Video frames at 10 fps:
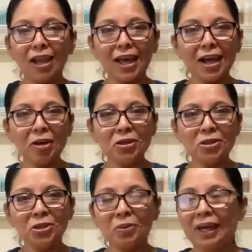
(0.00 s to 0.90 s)
Hola, how are
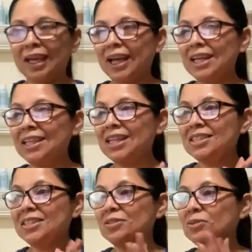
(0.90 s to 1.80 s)
you doing? I did
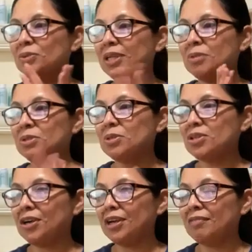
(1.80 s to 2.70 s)
not see you, sweetie. I'm
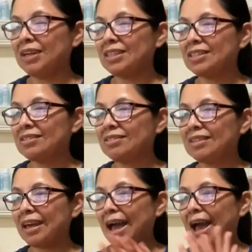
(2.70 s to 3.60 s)
so sorry if I didn't
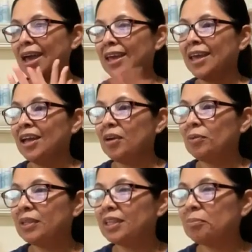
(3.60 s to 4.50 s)
say hi.
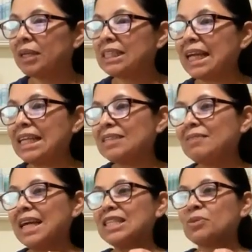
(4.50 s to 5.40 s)
Want a big
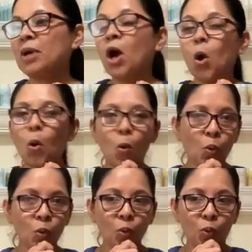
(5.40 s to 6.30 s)
slice of ice
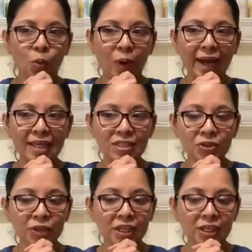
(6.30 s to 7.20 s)
cream. Ooh,
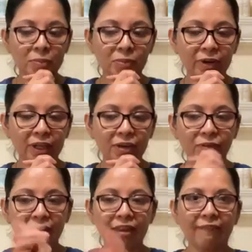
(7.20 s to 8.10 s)
ice cream, right,
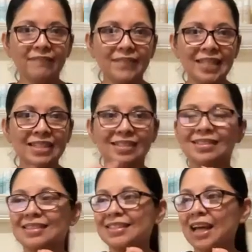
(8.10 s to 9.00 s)
with it.
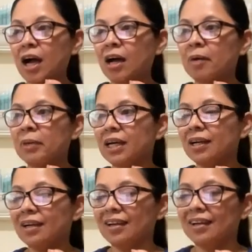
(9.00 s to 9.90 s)
Yum.